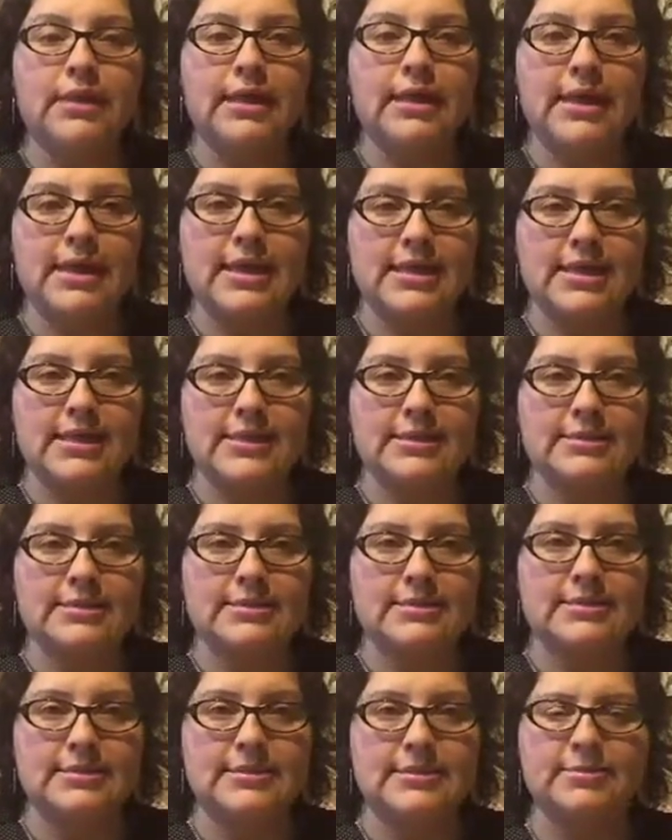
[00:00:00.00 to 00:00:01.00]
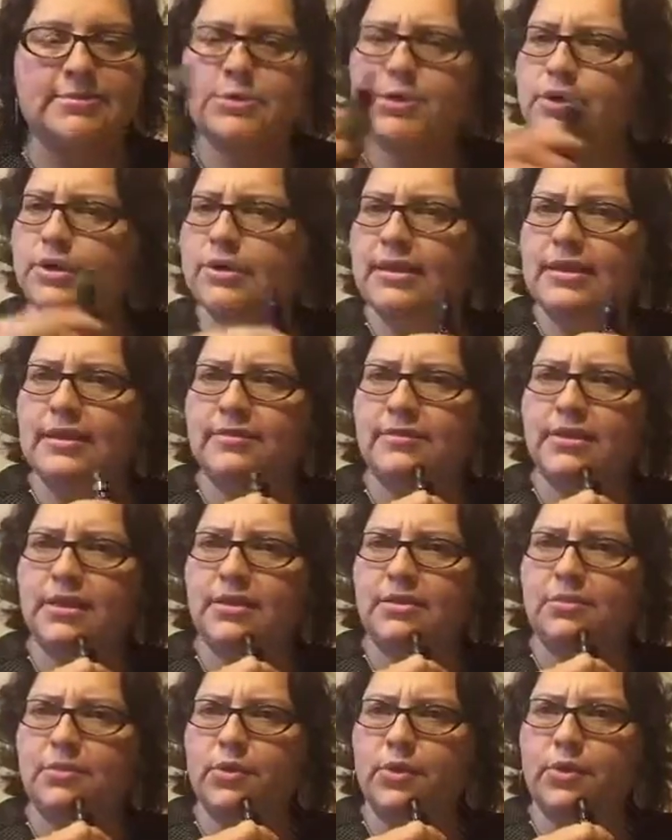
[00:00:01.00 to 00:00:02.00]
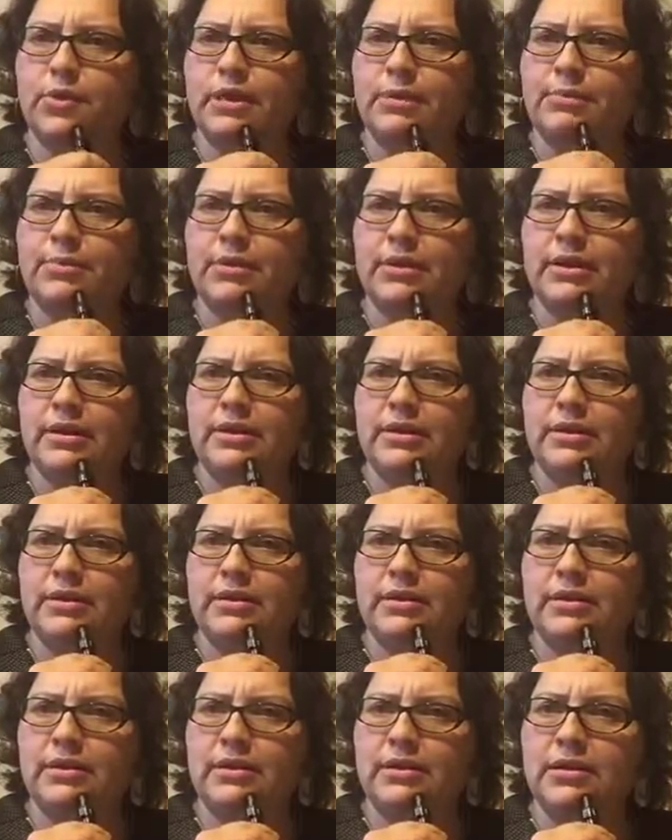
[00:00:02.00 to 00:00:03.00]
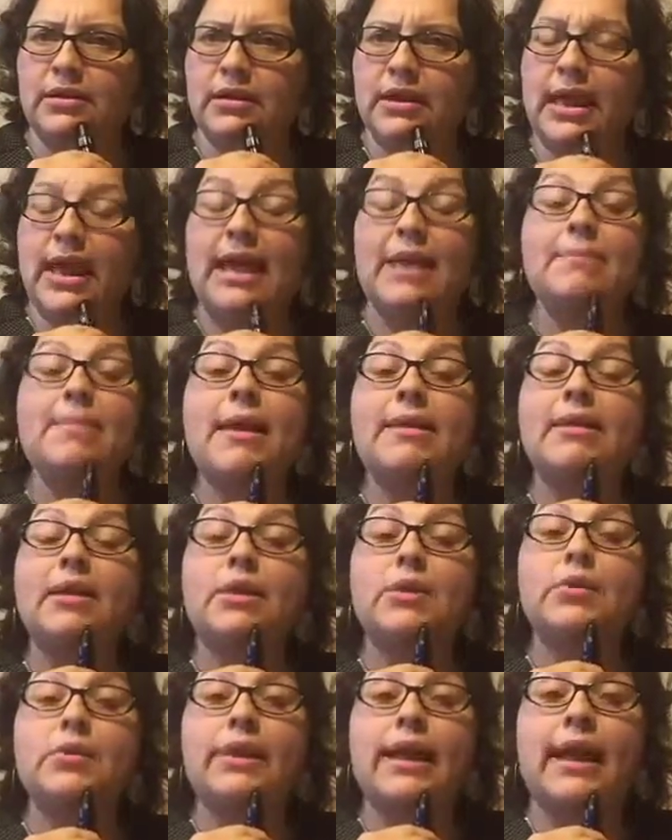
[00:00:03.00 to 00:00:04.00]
and I'm trying to think of the other oil I put in there, and melaleuca.